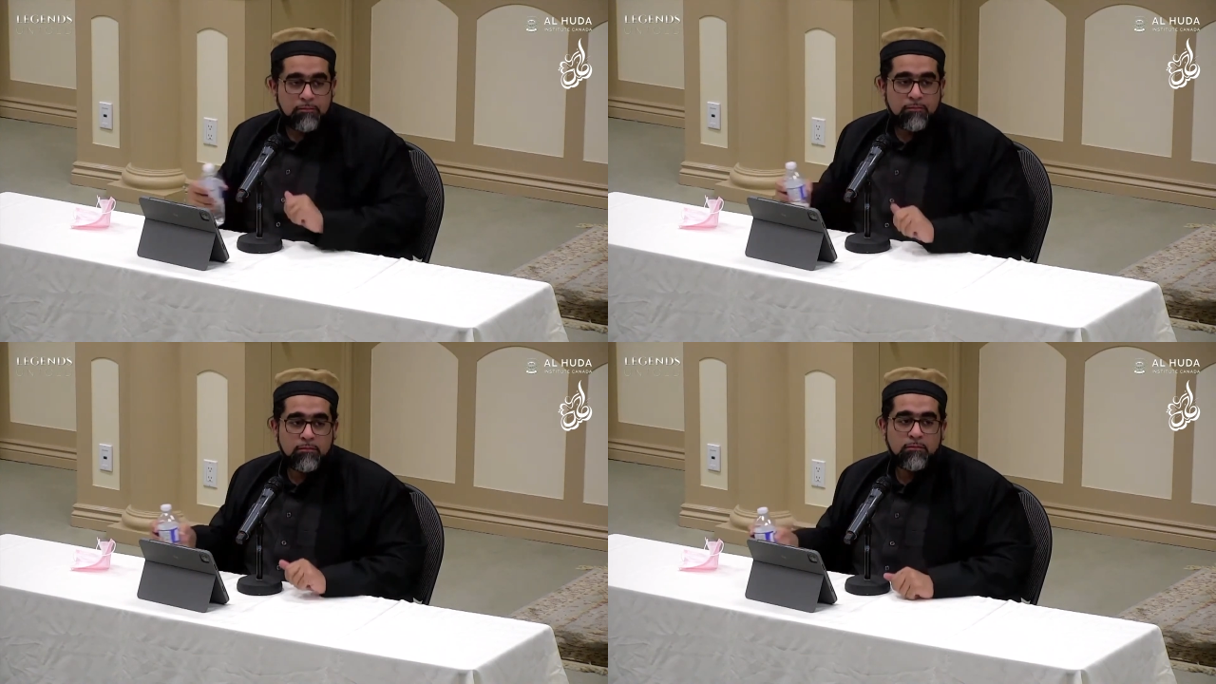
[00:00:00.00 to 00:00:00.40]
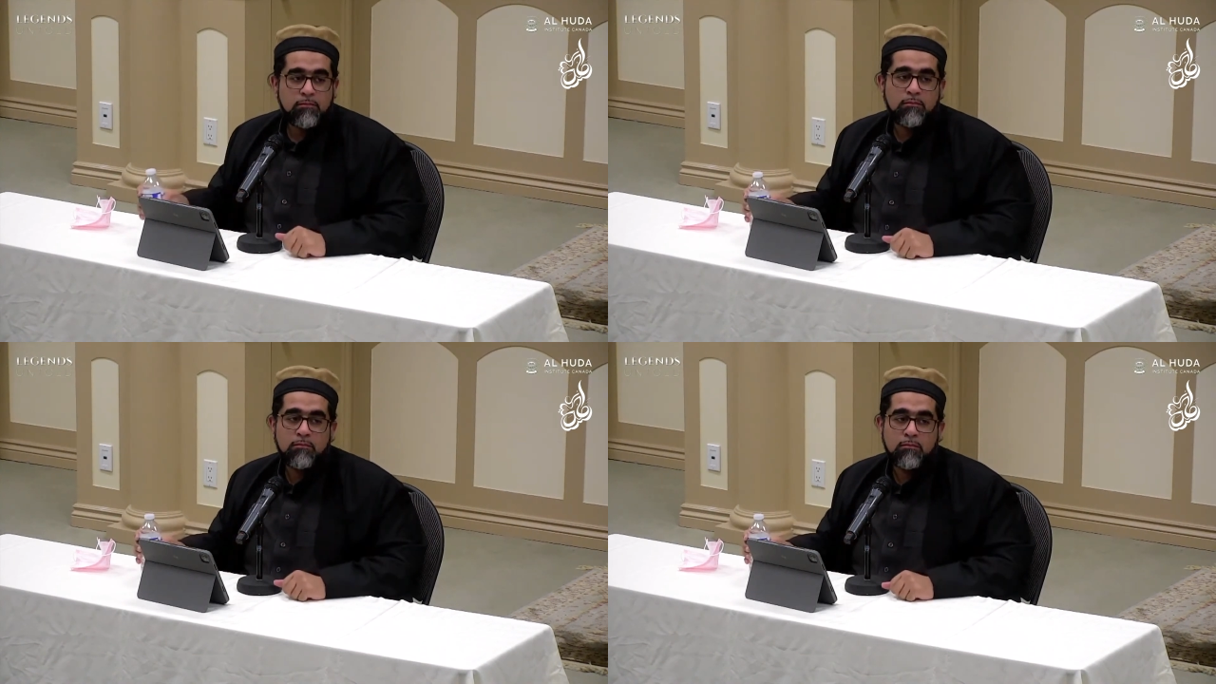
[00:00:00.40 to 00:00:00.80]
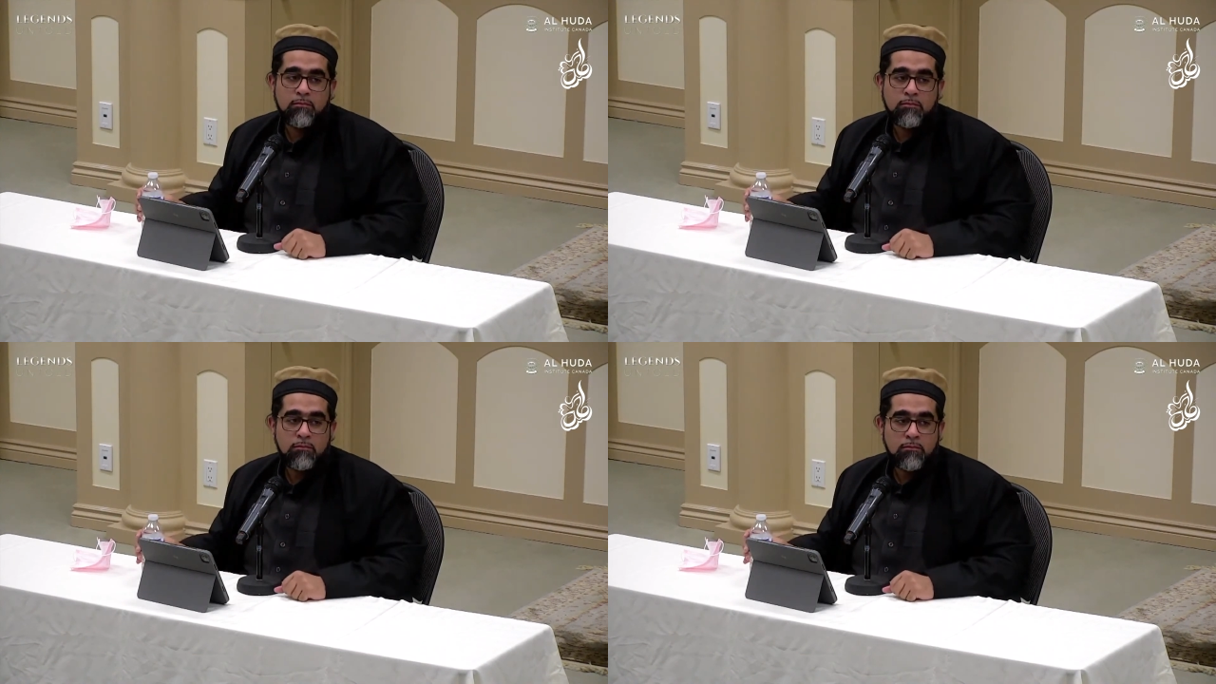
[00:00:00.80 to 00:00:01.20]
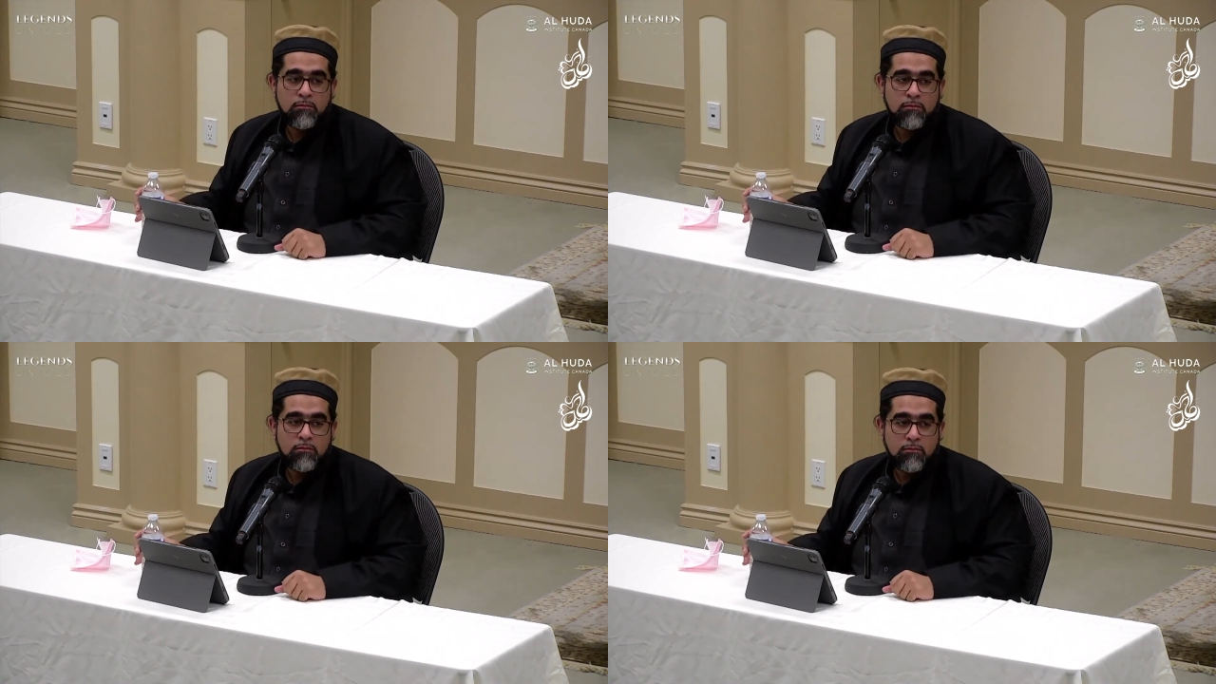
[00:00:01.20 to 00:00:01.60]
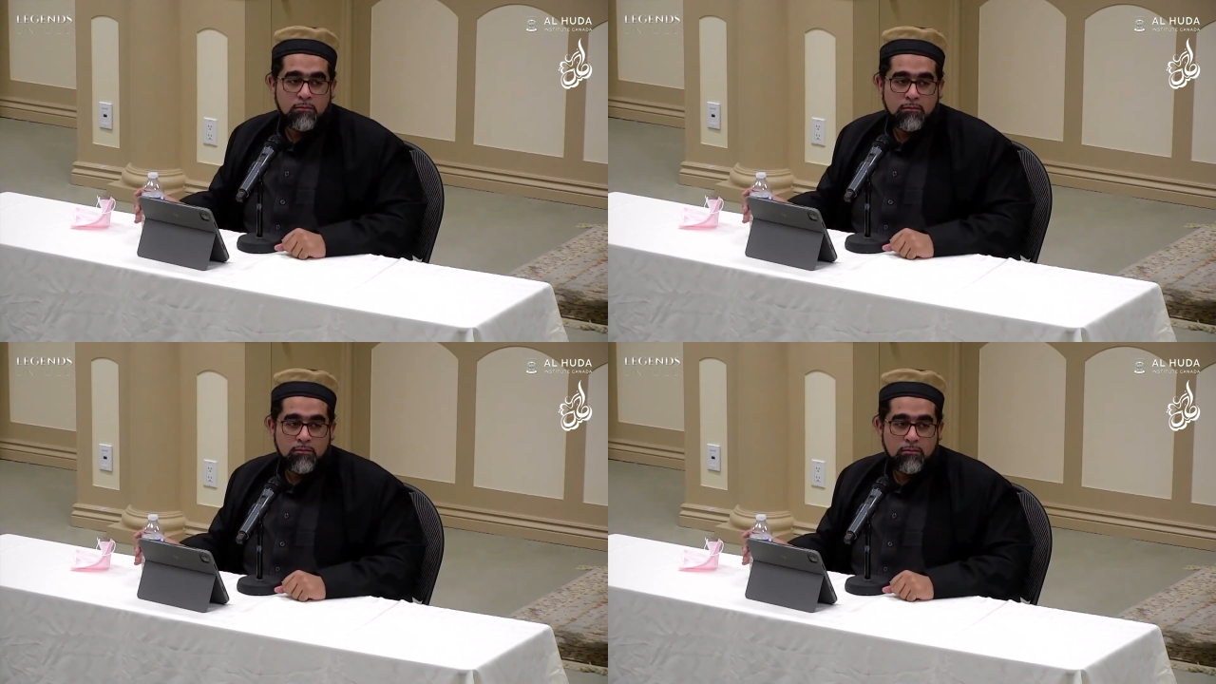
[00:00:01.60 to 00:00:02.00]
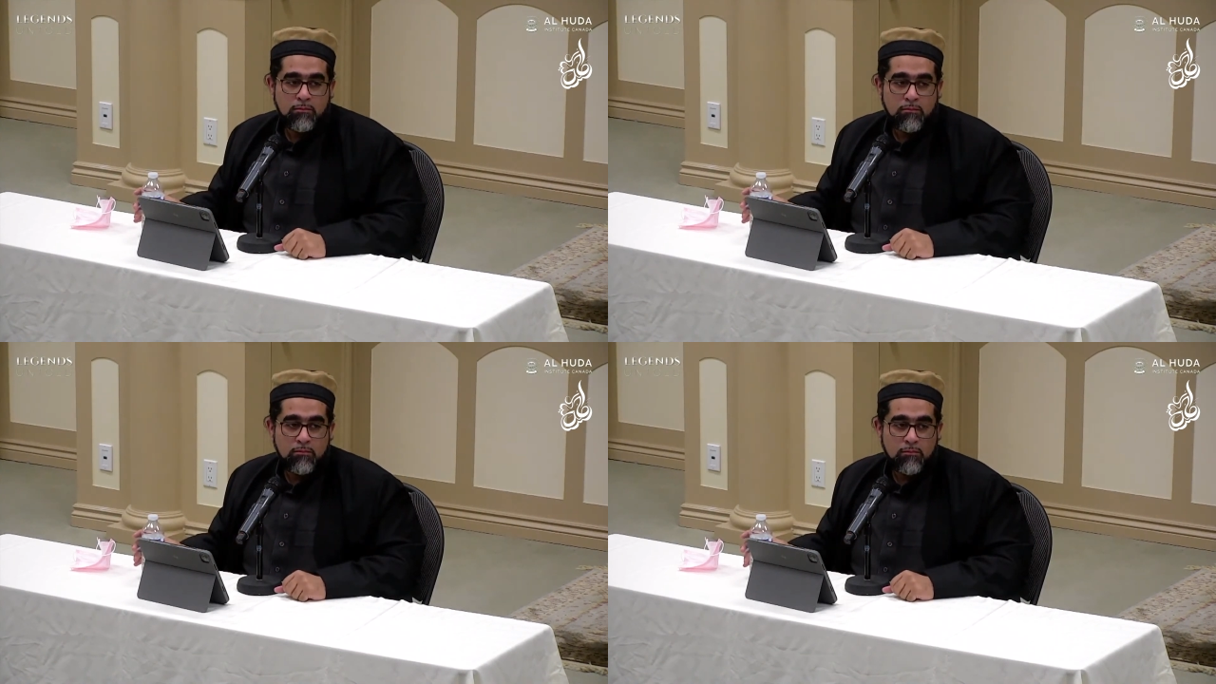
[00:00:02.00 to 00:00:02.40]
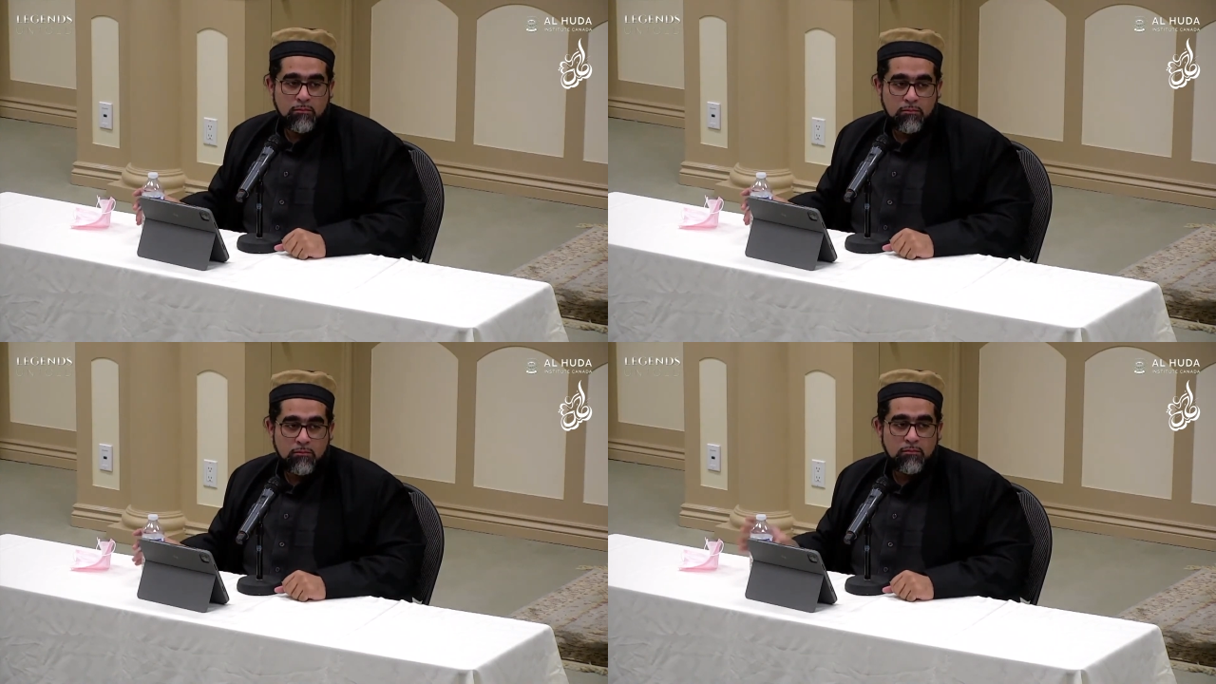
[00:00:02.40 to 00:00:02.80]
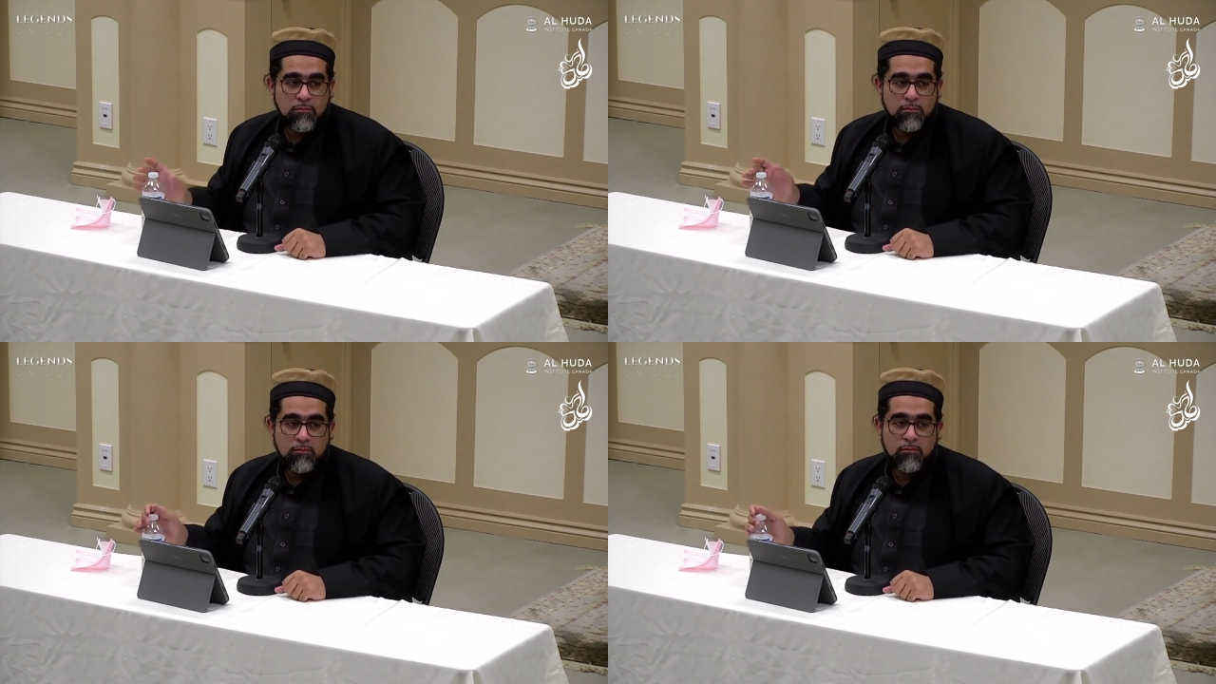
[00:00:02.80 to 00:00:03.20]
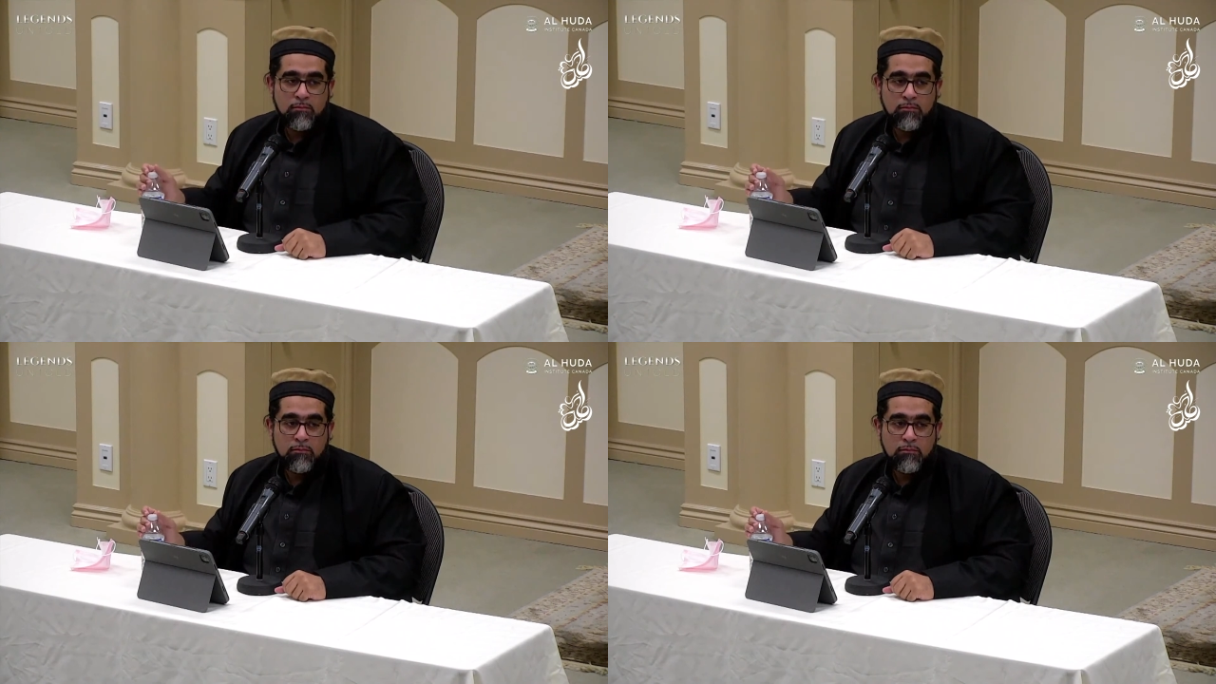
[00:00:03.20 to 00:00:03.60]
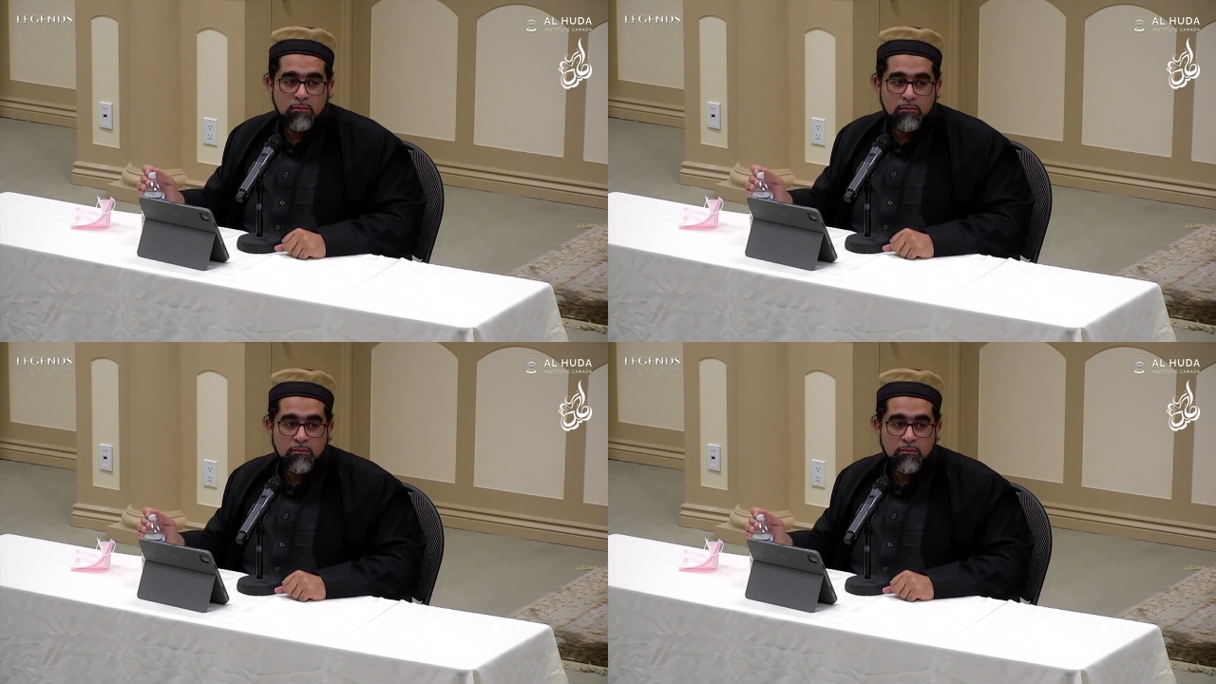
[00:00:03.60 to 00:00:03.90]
(silence)